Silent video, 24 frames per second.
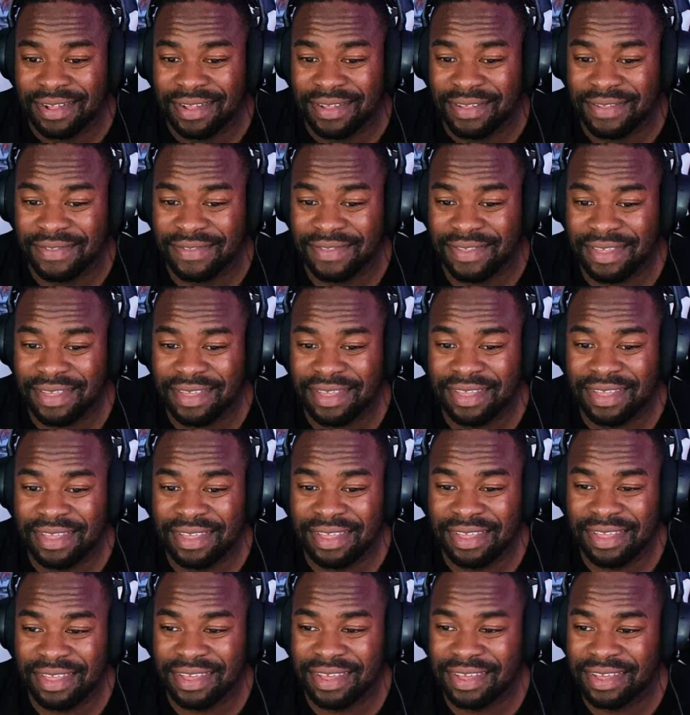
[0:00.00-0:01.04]

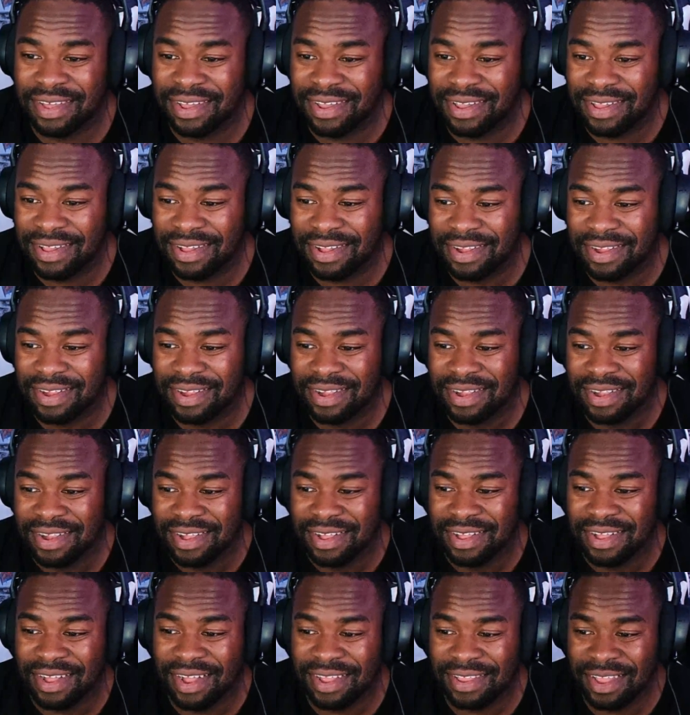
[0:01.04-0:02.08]
See,
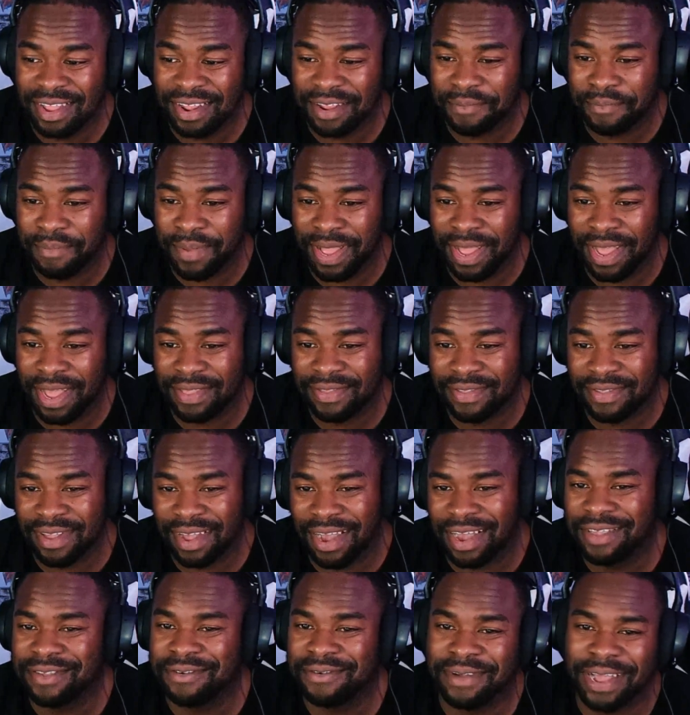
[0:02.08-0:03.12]
I take the bats.
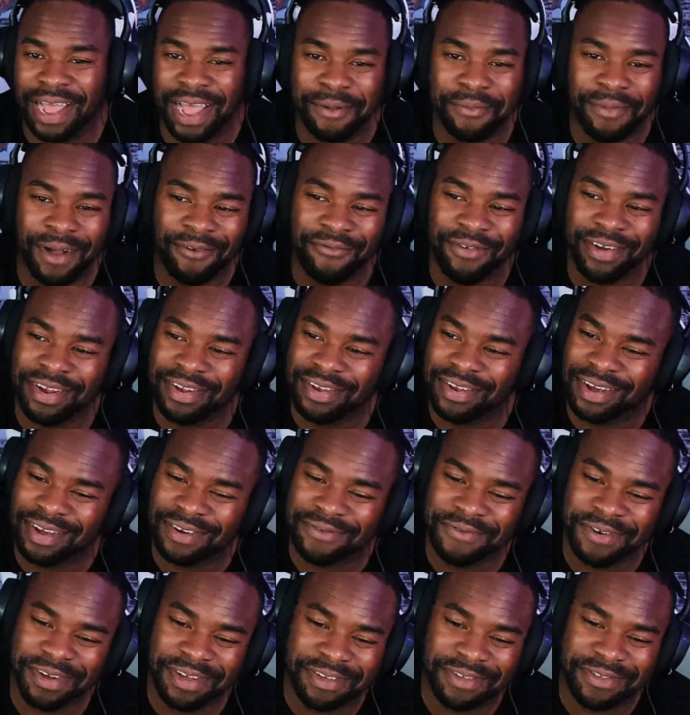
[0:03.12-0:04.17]
I
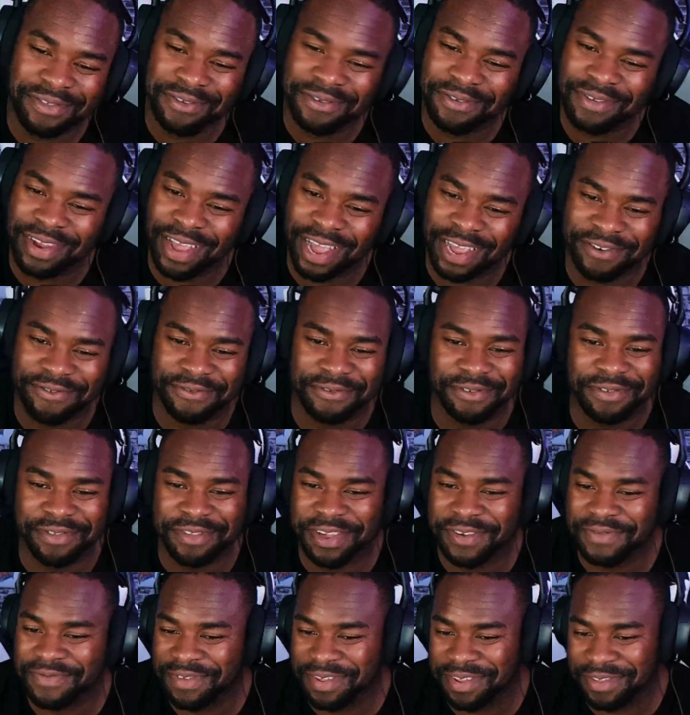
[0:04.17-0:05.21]
read this dude natural
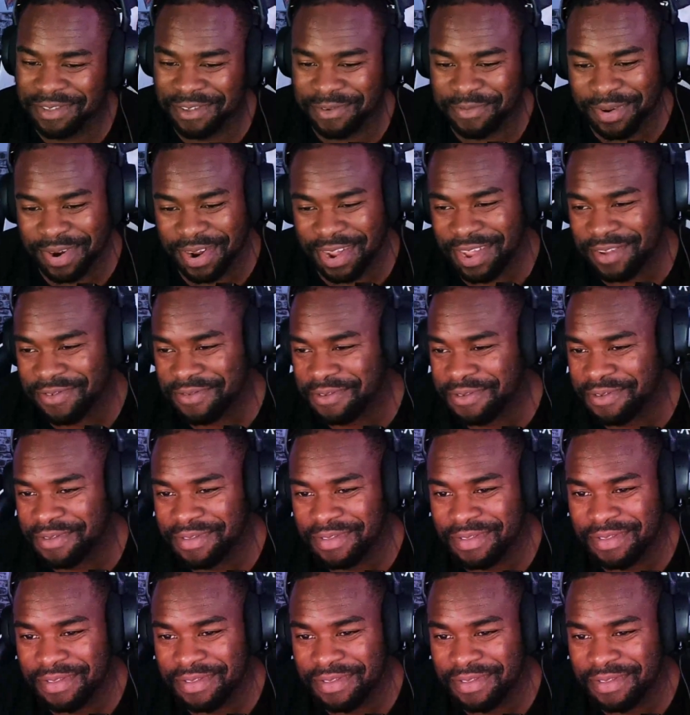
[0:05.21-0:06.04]
stuff in the supernatural.